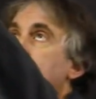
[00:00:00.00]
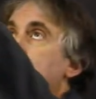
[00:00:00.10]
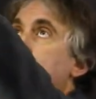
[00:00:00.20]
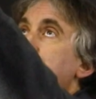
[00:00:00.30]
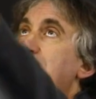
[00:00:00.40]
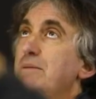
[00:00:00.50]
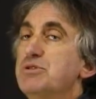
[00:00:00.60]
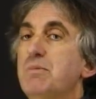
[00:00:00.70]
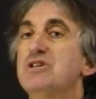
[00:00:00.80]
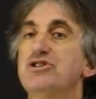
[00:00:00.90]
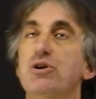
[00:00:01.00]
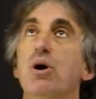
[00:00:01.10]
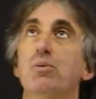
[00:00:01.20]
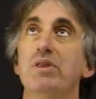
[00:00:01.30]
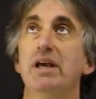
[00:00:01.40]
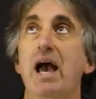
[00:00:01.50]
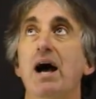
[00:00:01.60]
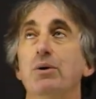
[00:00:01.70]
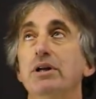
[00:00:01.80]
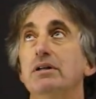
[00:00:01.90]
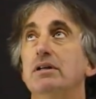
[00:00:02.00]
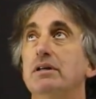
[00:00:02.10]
Global names must start with a caret.